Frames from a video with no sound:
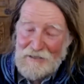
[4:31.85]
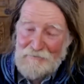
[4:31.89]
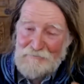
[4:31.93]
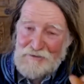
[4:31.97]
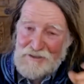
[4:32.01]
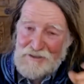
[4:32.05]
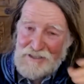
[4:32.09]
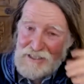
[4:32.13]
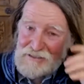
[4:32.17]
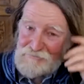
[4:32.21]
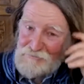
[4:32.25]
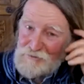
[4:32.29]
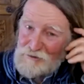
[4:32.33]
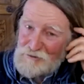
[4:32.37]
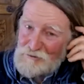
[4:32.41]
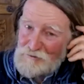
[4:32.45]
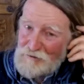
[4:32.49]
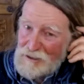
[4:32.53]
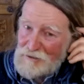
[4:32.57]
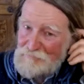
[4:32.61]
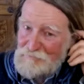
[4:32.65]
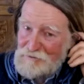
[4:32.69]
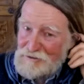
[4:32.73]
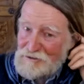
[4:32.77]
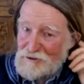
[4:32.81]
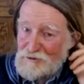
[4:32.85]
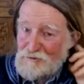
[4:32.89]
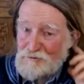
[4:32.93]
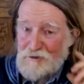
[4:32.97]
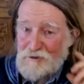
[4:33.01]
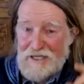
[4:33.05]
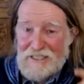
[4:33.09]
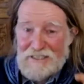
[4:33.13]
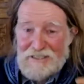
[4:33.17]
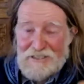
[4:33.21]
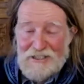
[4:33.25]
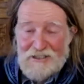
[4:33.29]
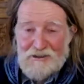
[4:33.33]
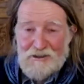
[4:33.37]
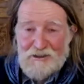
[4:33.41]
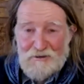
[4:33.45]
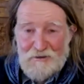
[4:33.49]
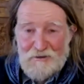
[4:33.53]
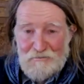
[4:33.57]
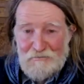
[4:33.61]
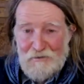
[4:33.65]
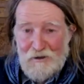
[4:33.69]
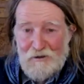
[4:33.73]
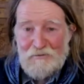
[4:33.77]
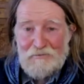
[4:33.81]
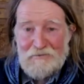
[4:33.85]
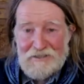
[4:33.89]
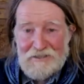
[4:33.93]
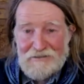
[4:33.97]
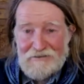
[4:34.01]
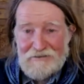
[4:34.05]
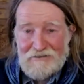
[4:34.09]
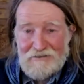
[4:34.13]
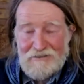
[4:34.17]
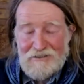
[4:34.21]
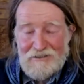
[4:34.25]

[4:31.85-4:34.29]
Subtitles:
describing the transitional moment